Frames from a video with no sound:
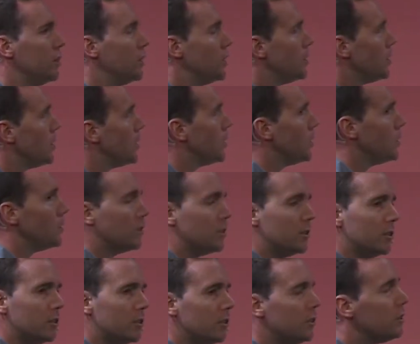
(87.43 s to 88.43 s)
Oh,
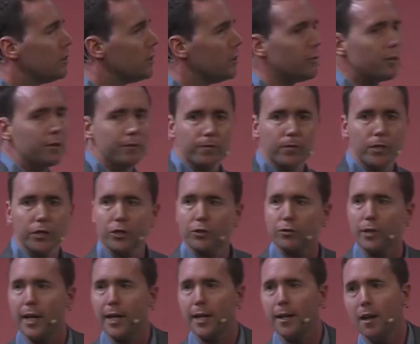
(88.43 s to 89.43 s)
God, it was
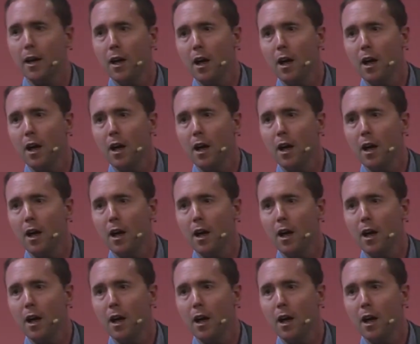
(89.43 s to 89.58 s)
frustrating.